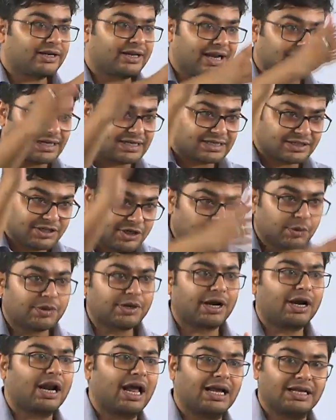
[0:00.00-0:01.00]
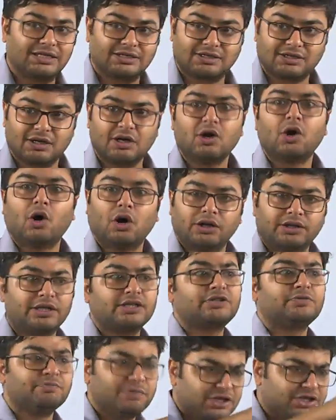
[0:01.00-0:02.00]
gets neutralized, or this
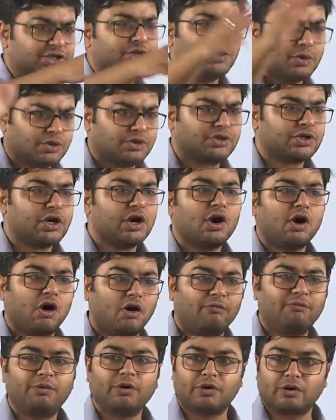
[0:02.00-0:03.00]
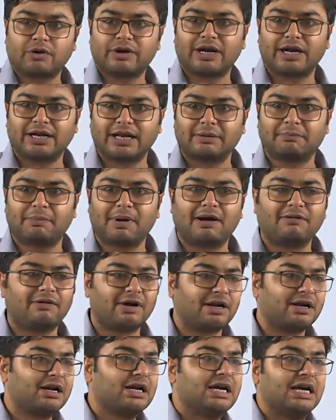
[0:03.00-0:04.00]
misuse of bureaucratic power
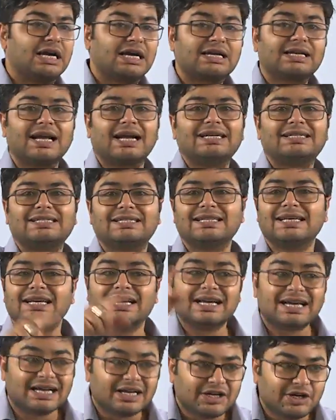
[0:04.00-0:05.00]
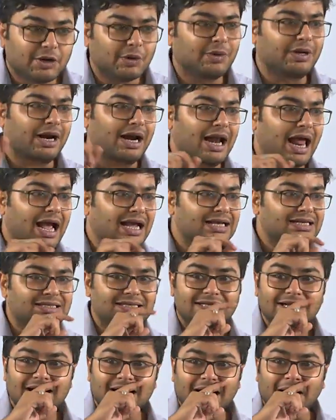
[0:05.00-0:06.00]
gets neutralized
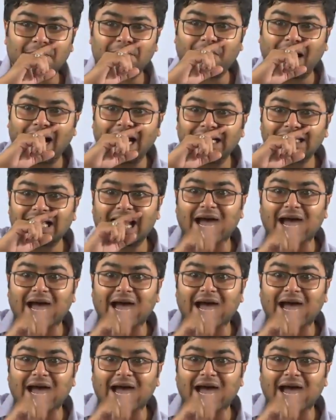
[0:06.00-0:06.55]
by the